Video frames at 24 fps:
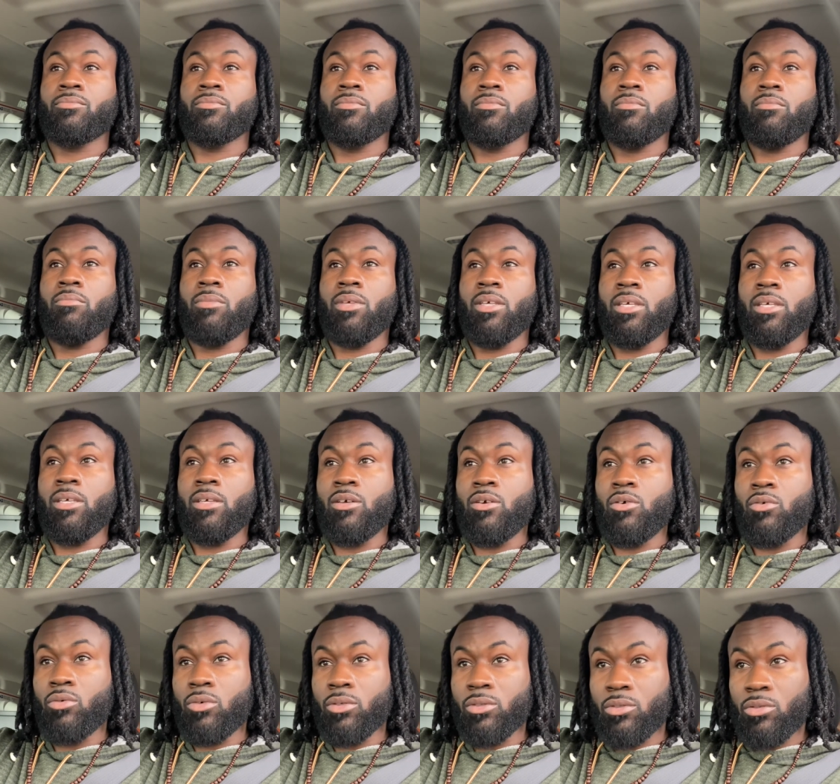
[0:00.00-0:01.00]
me
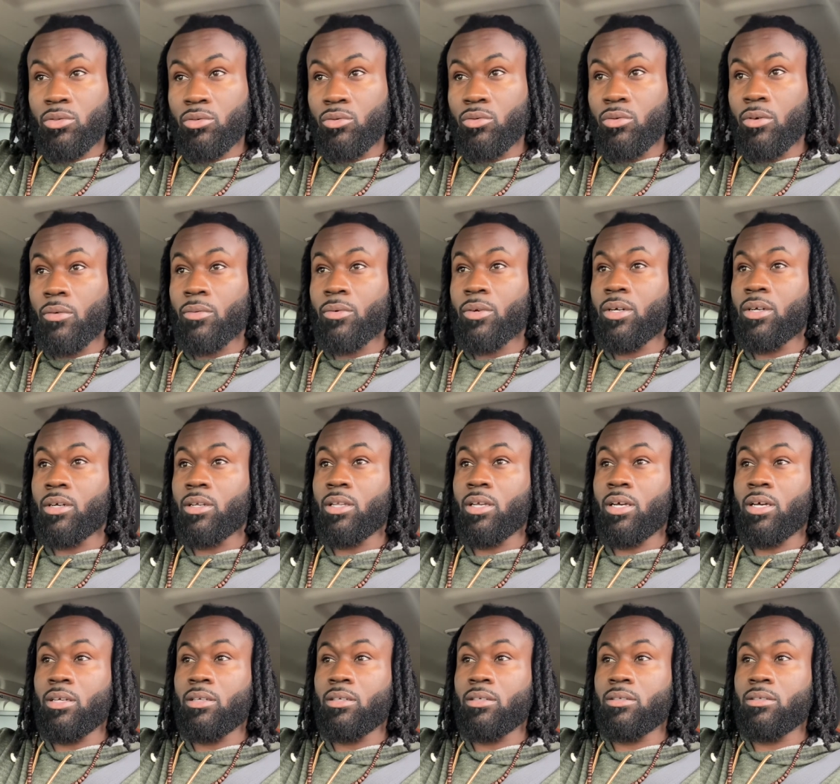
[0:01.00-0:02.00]
going to North
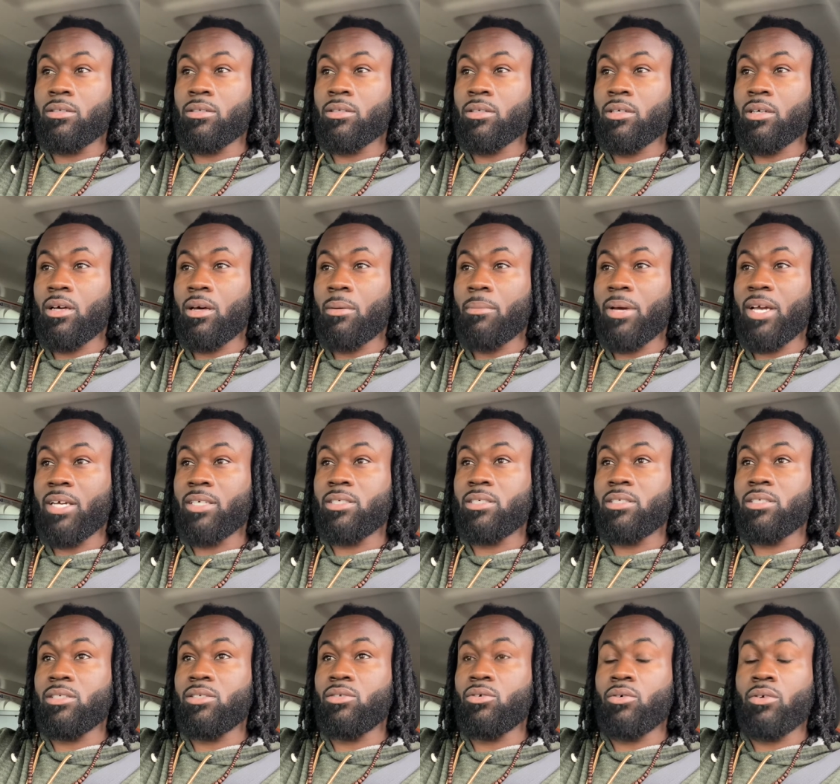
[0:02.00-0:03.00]
Carolina, I'm actually
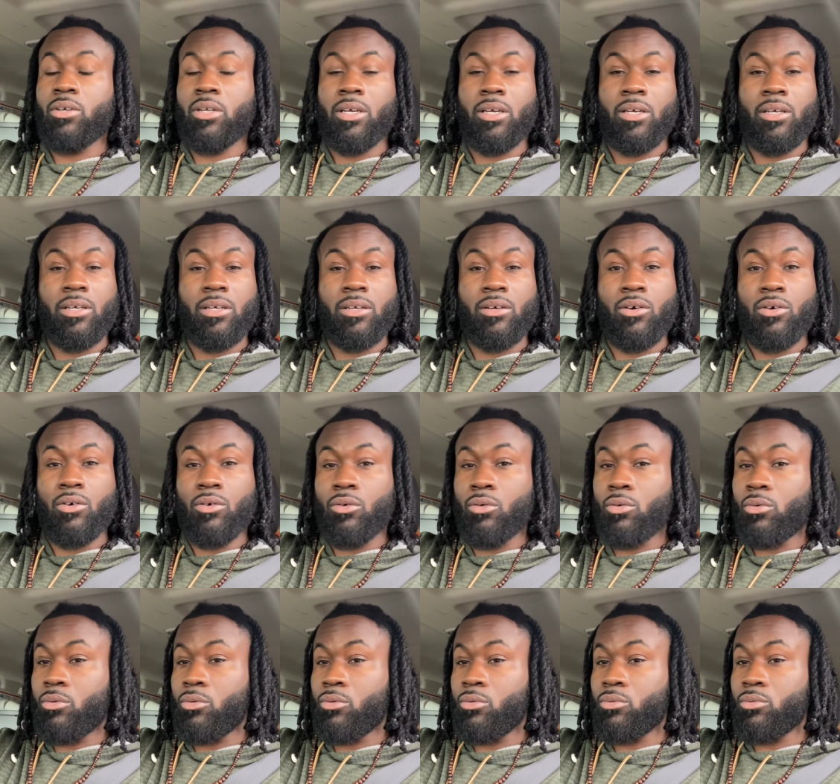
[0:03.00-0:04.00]
doing a
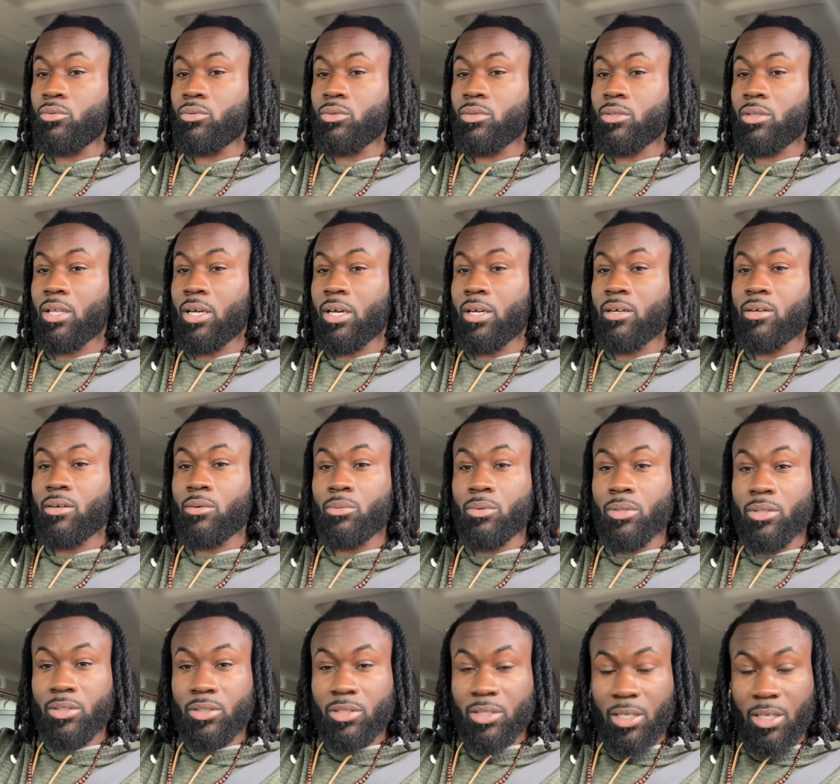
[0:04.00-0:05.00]
whole like career
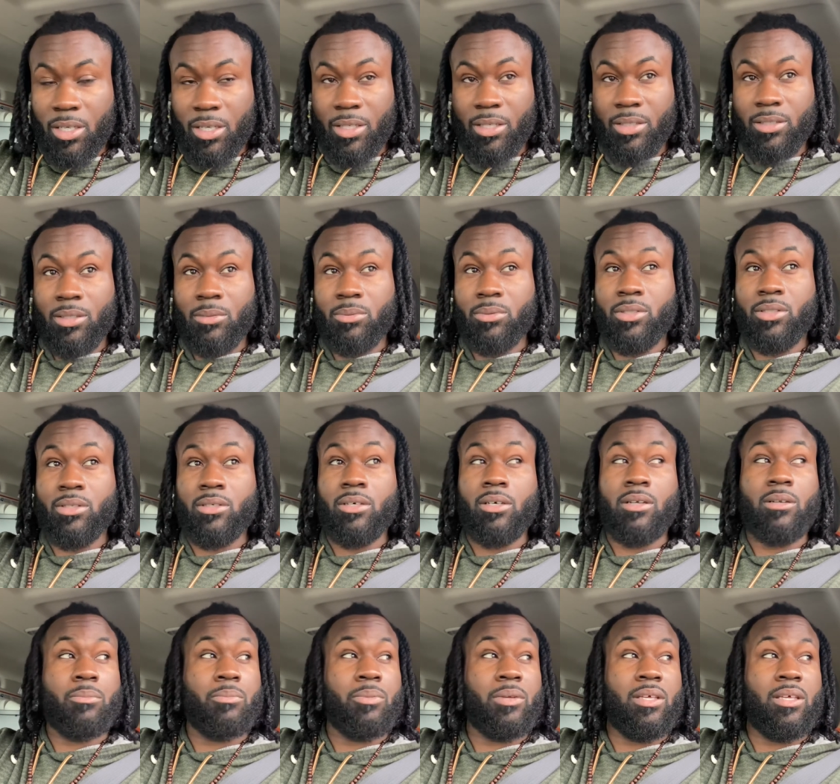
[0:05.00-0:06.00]
change. I'm still gonna
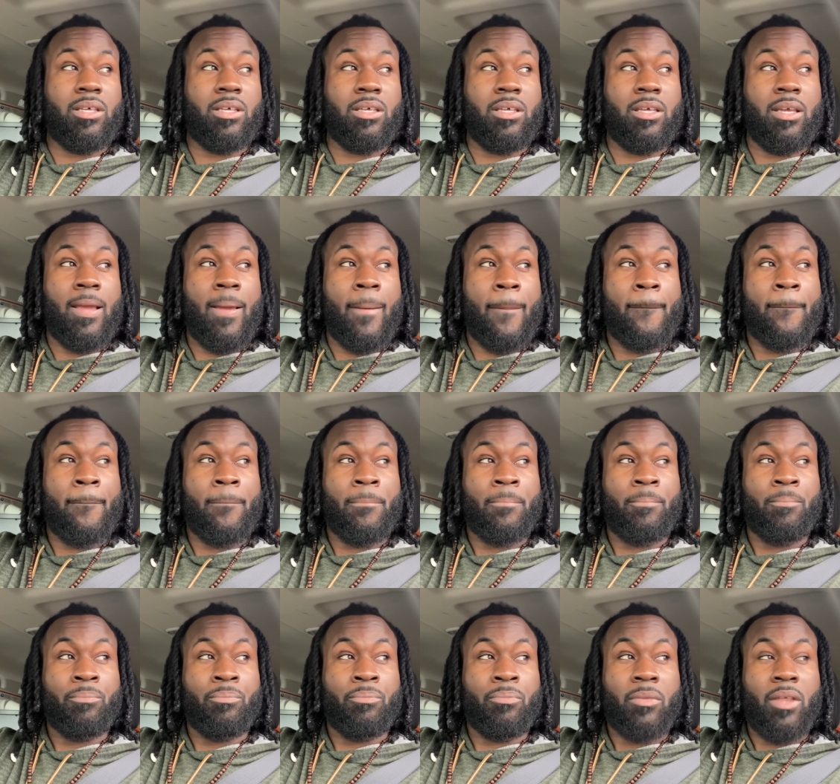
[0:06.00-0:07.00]
be
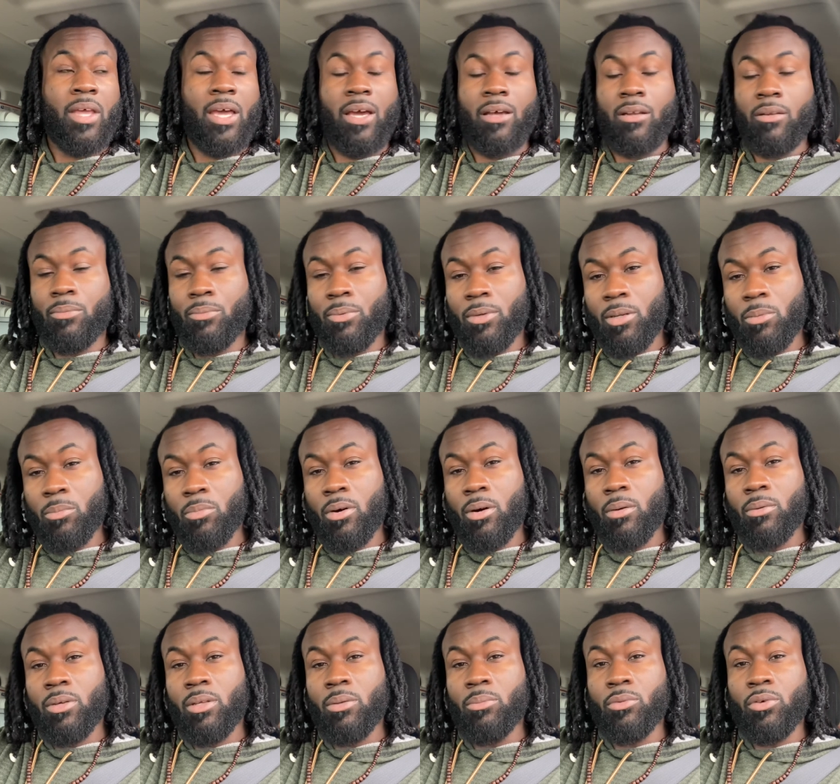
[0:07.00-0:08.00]
active in the barber
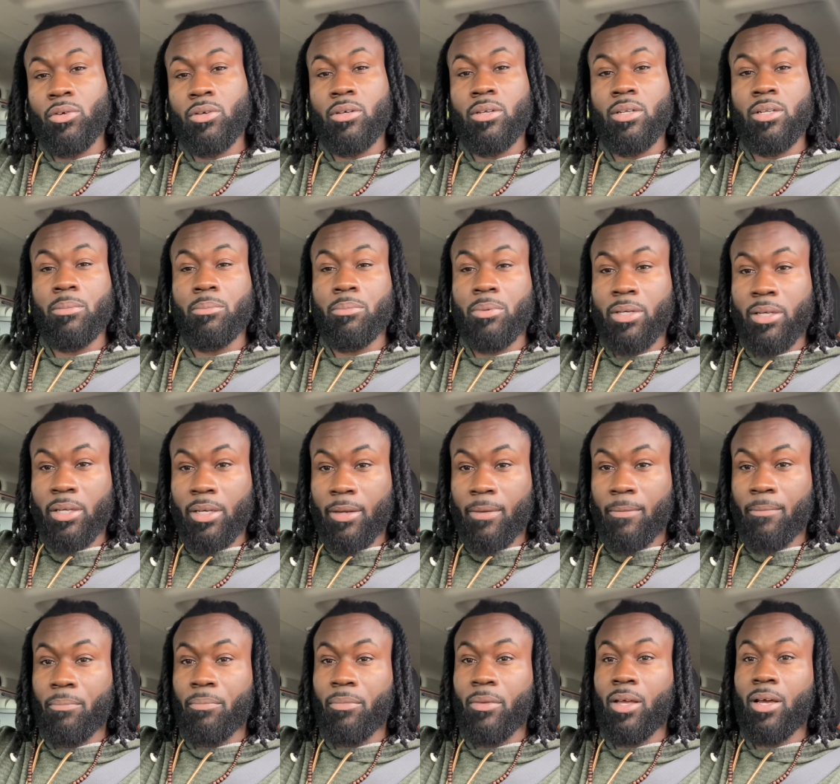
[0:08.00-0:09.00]
community, but
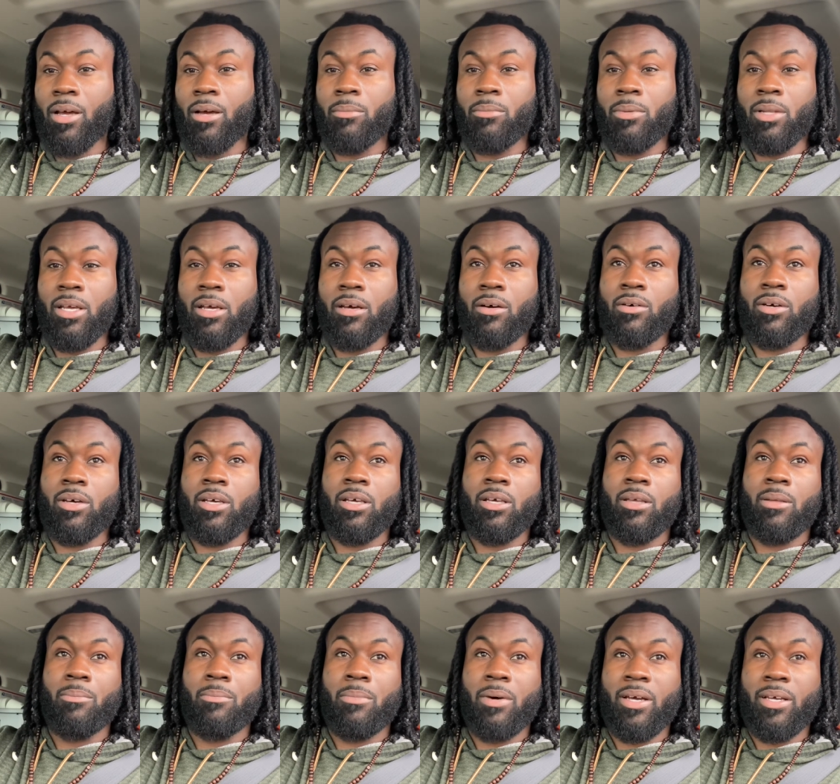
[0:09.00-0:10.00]
I'm now a
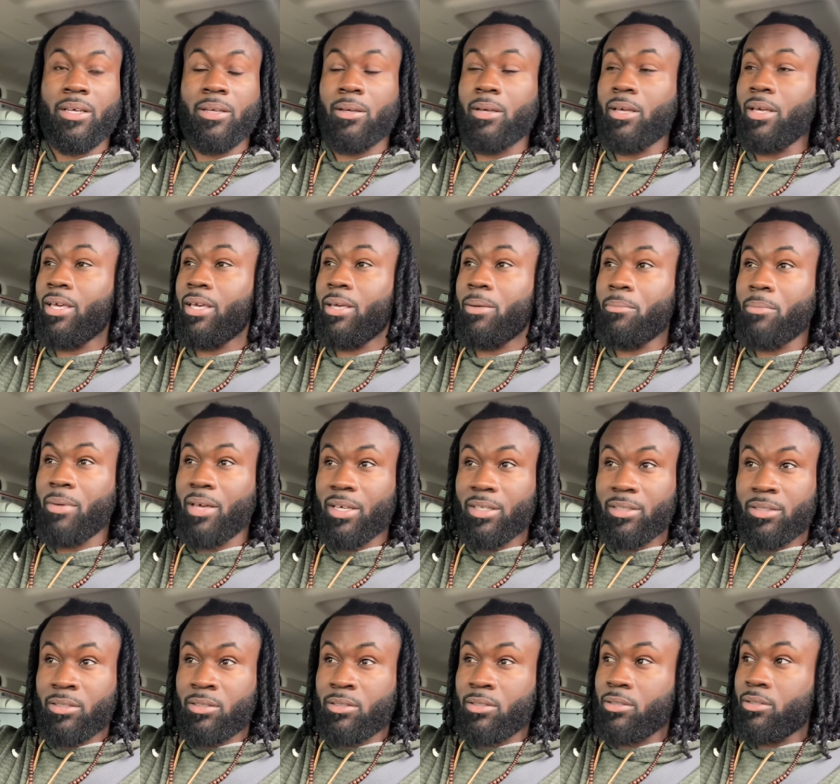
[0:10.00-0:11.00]

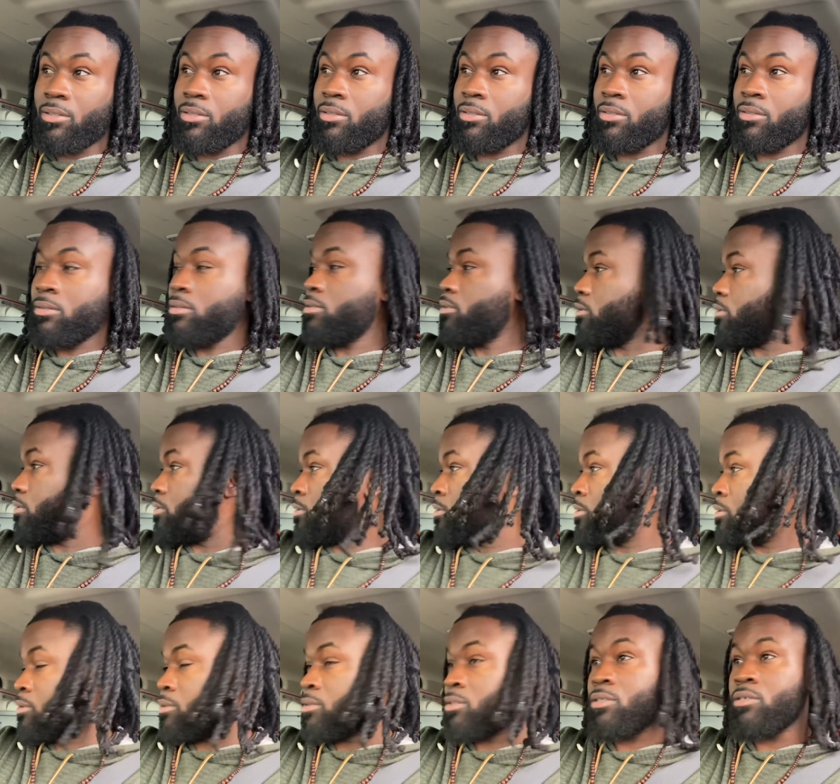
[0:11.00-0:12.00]
master
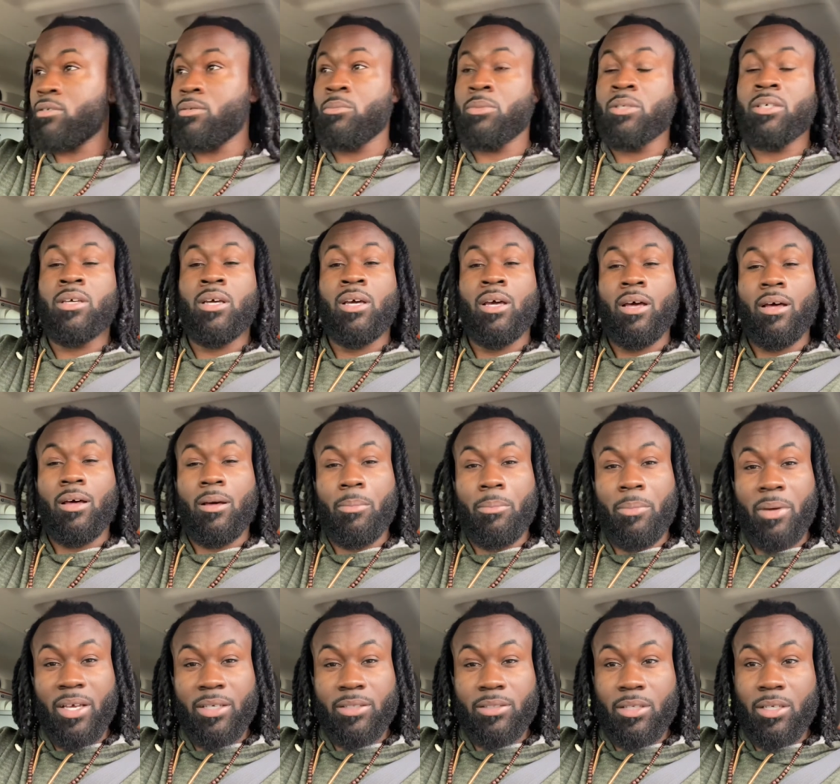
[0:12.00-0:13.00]

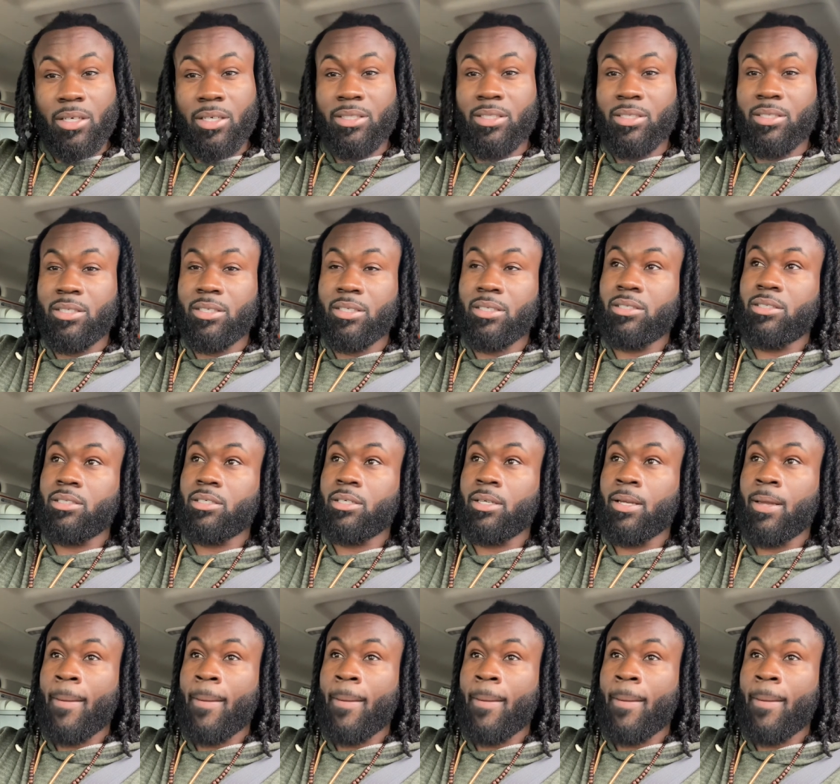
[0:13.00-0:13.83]
esthetician,